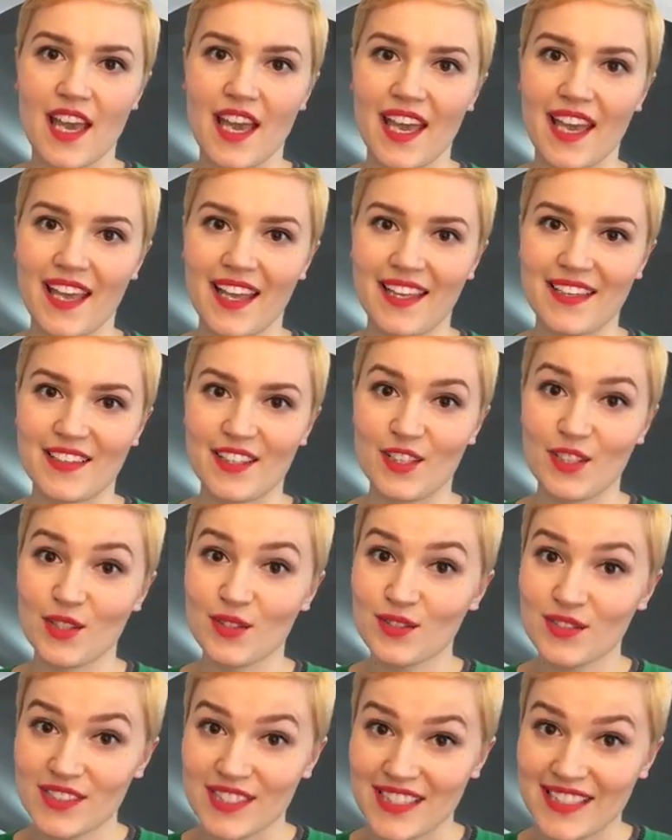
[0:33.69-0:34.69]
And the
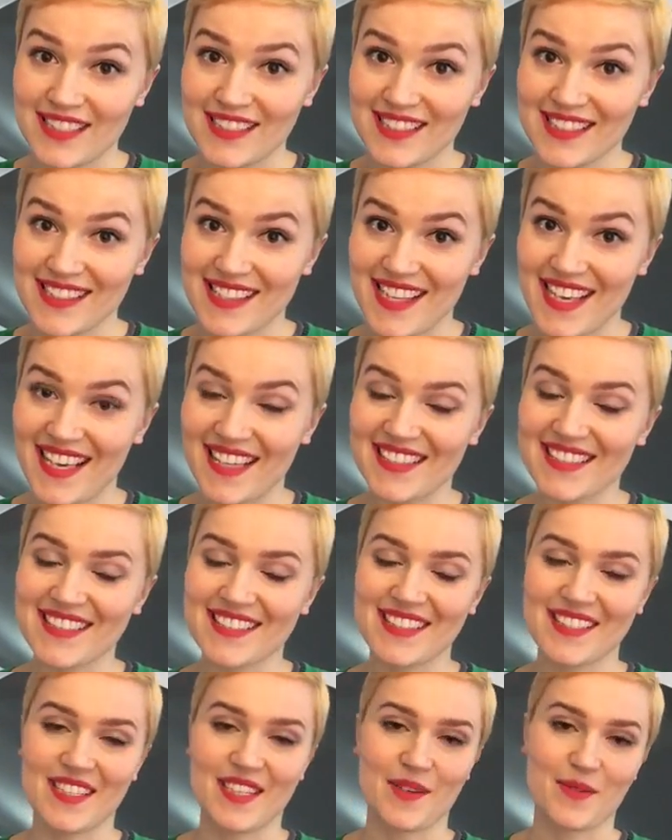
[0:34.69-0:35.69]
news is that
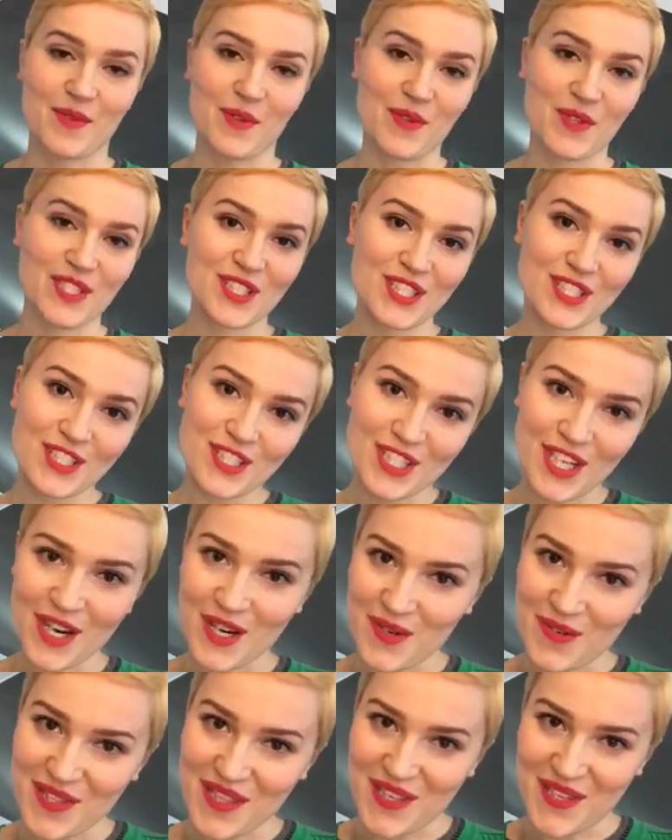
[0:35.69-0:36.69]
I'm going to
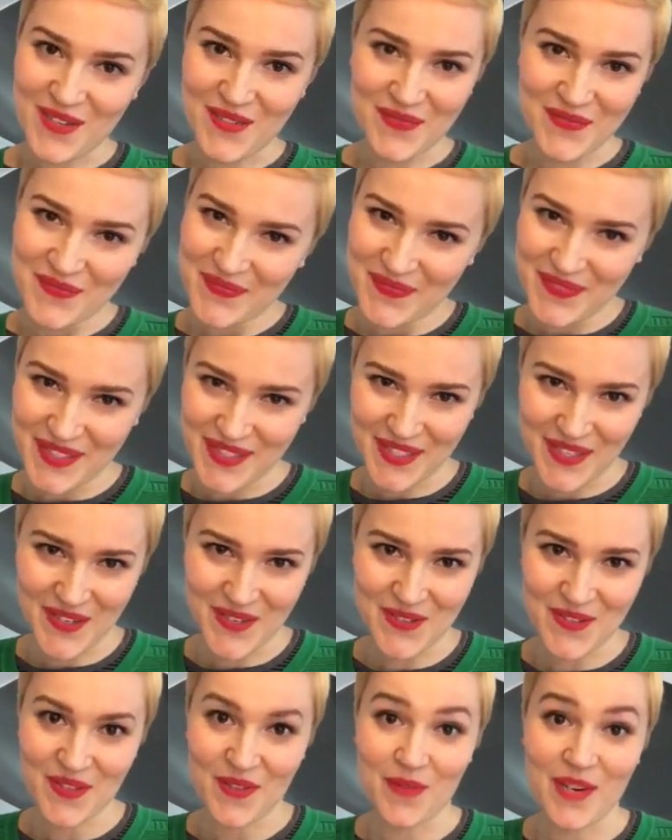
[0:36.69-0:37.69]
share it with you.
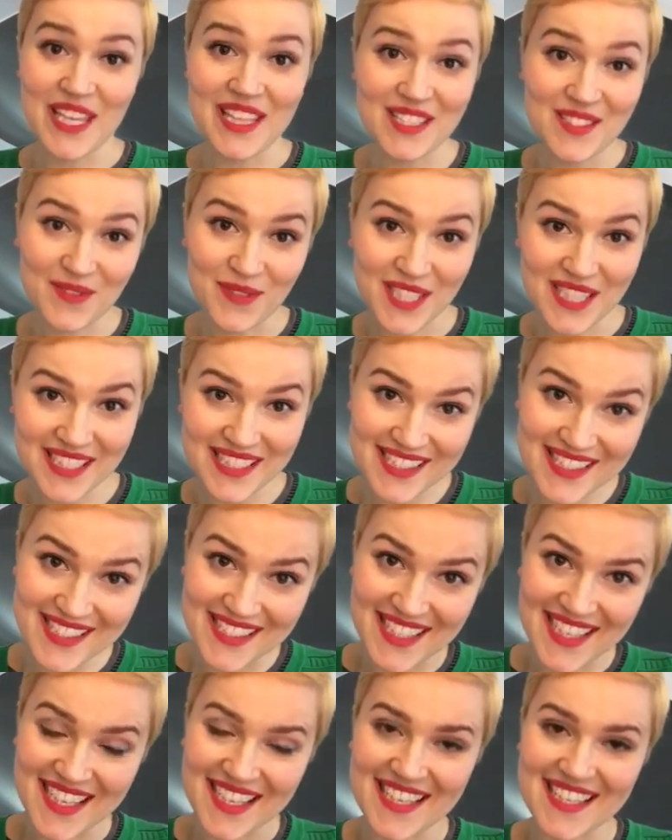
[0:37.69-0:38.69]
So the way this
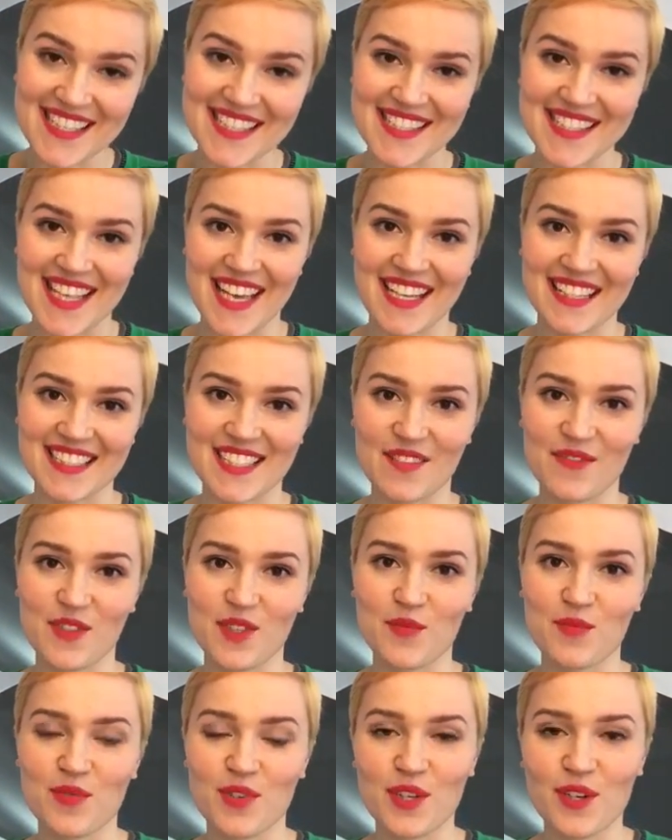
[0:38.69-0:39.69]
works is that if
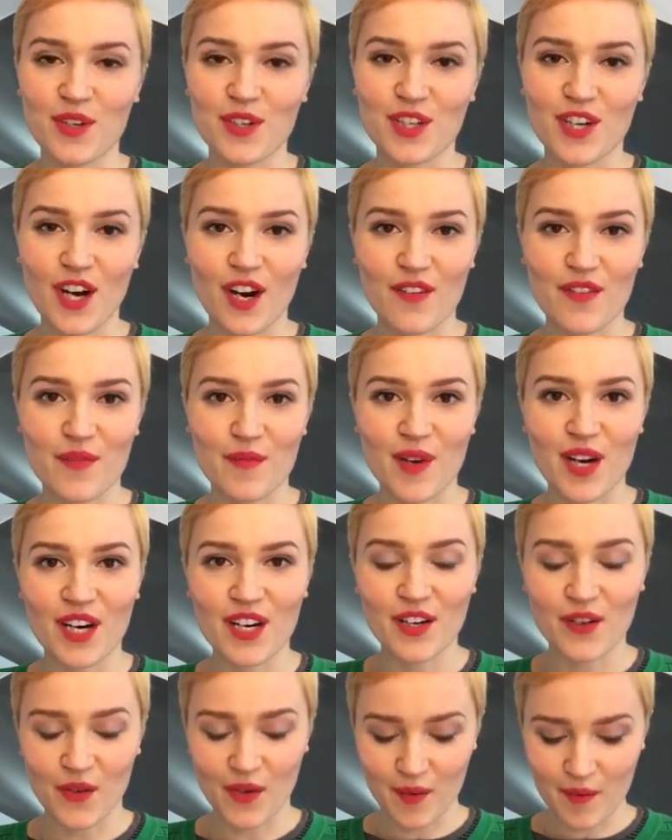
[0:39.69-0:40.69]
you pre-order Carve the
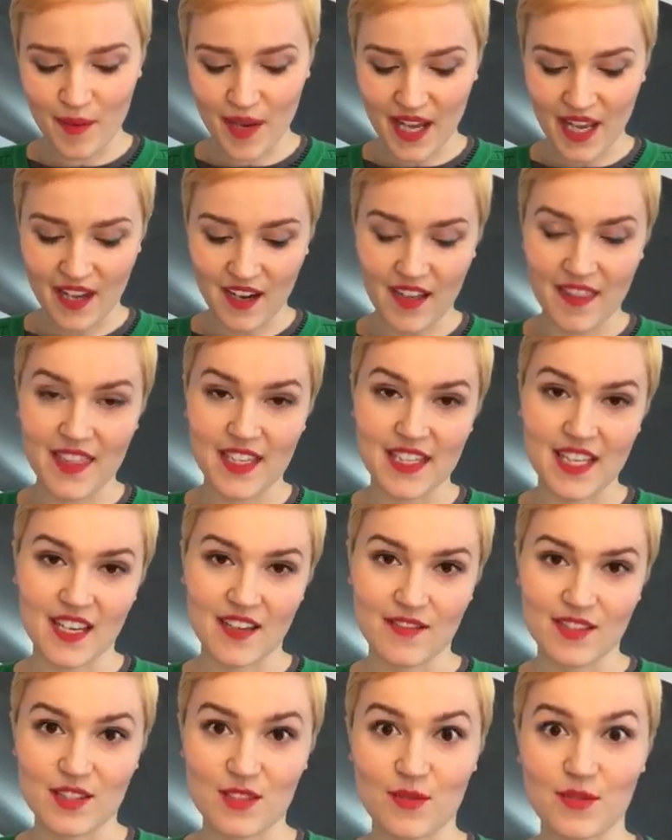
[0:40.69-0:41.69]
Mark or buy it on the day
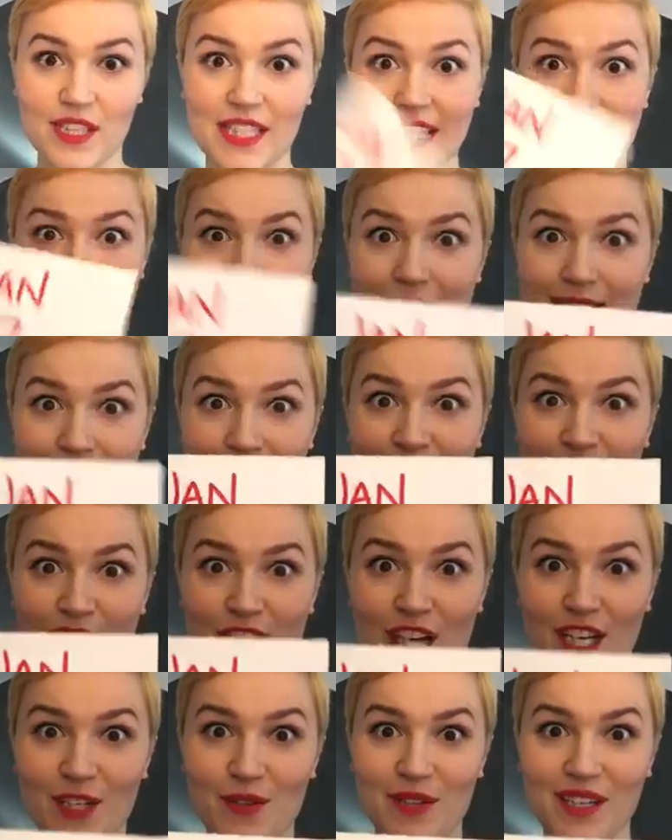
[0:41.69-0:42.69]
of its release,
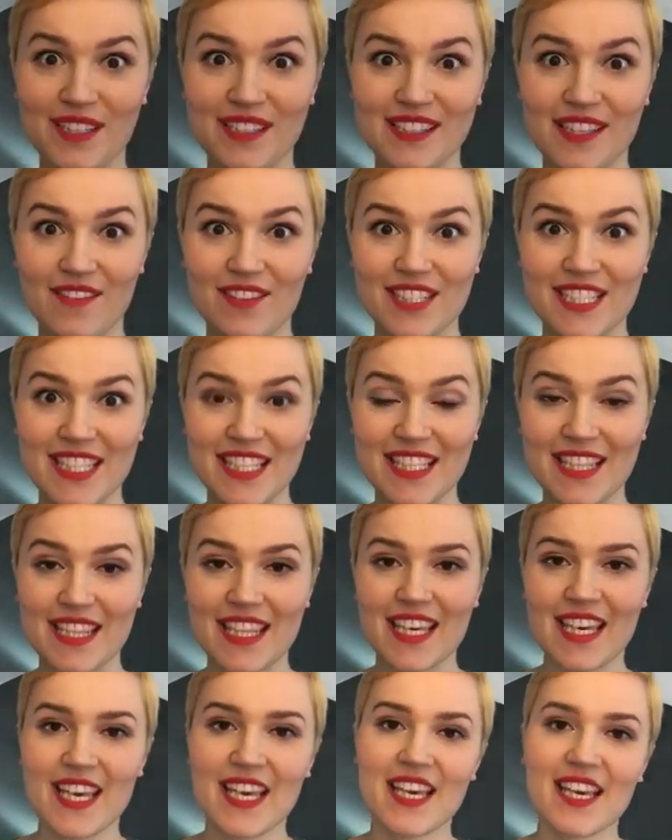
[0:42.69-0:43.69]
January 17th,
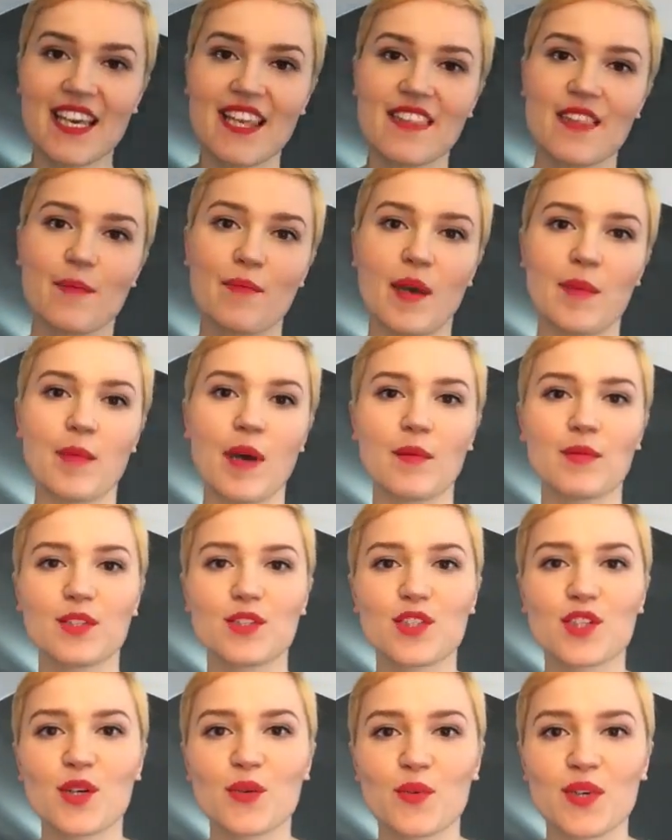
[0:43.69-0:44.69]
then my
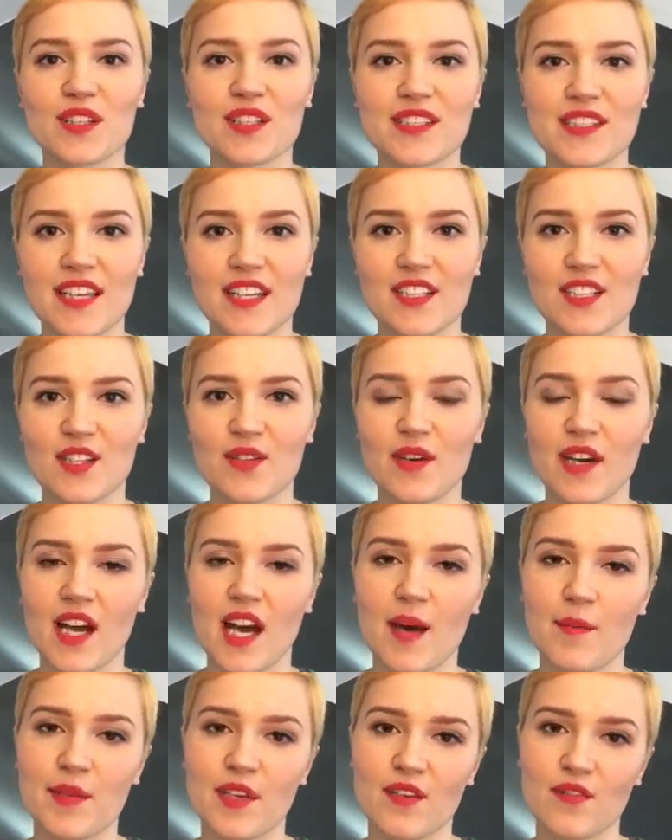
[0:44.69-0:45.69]
publisher will send you a
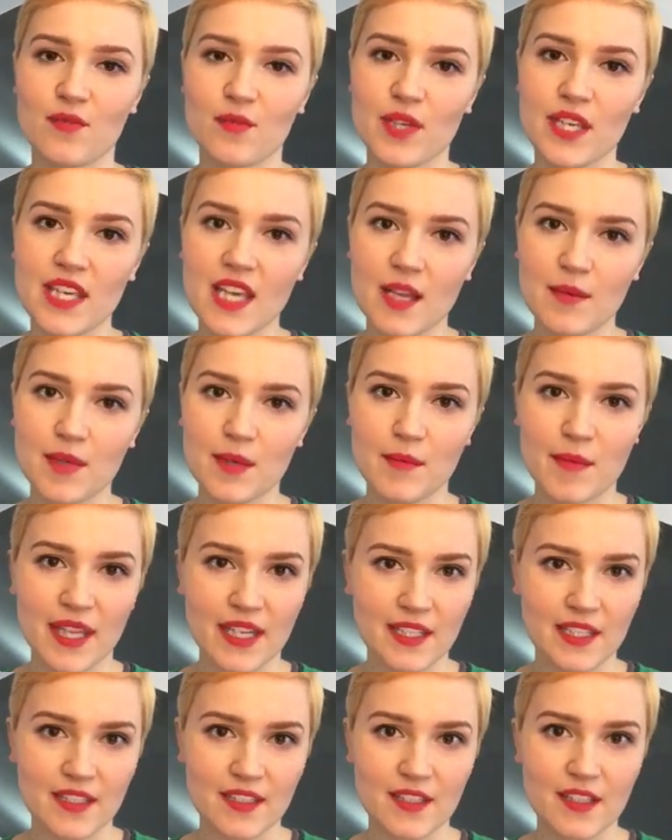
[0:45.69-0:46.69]
copy of We Can Be
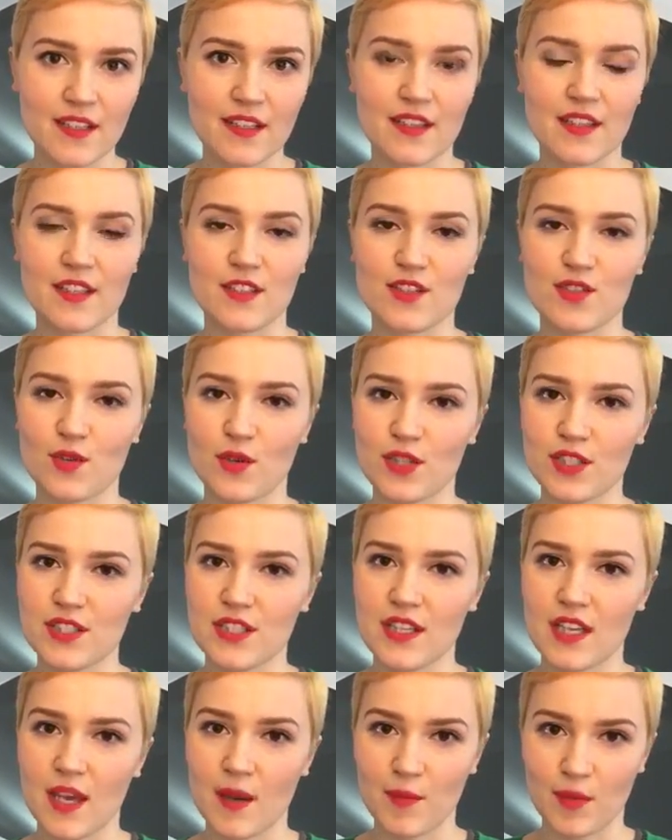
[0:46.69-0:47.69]
Mended, the short
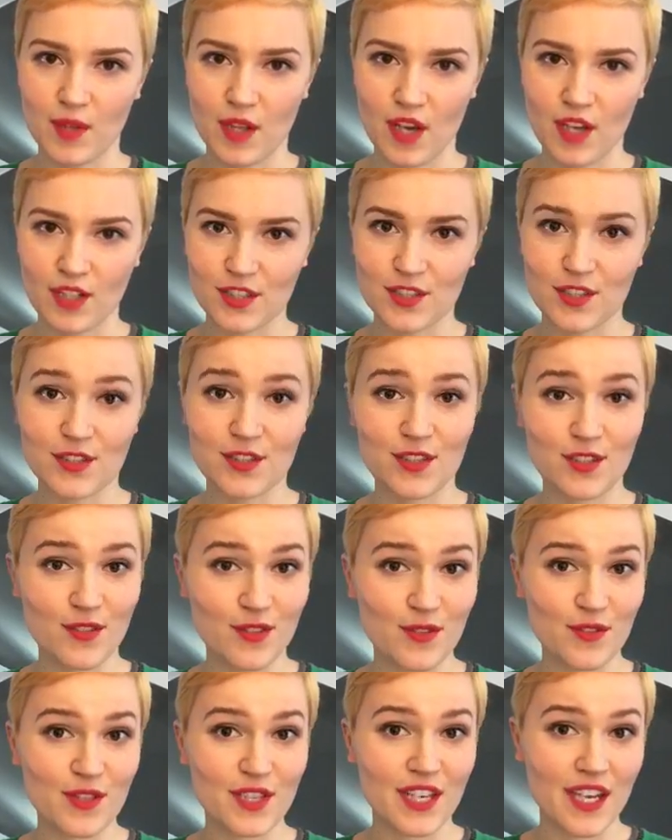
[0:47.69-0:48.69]
epilogue
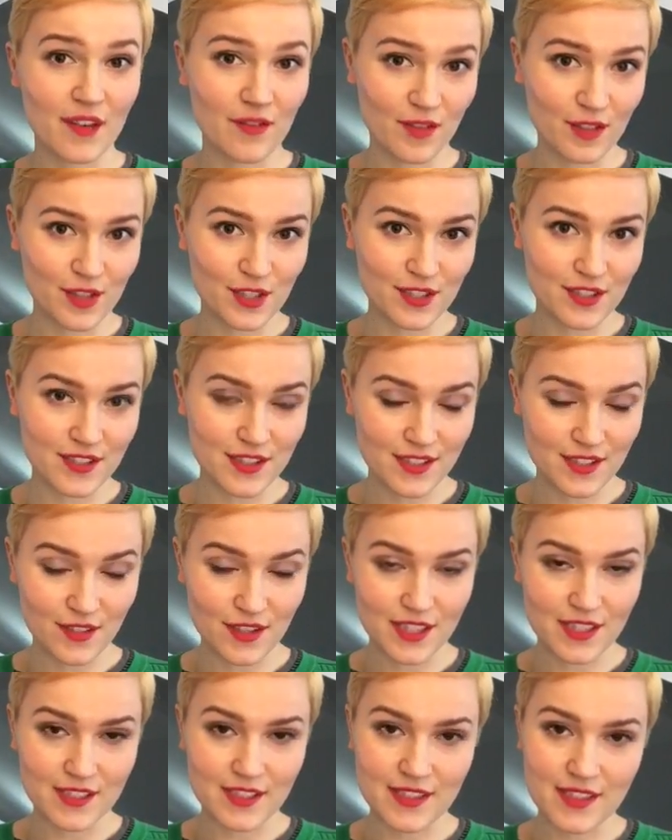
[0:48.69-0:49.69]
to the Divergent
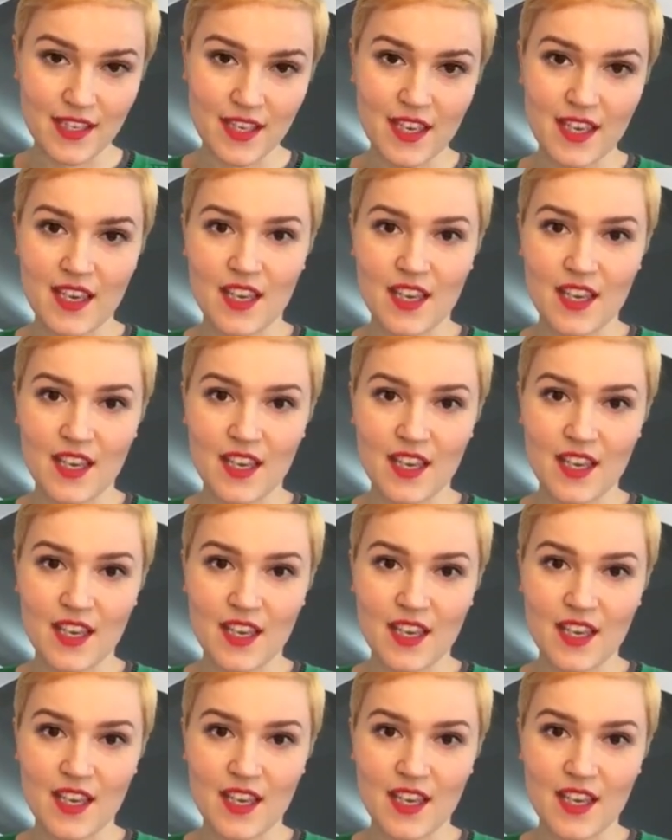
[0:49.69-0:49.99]
series.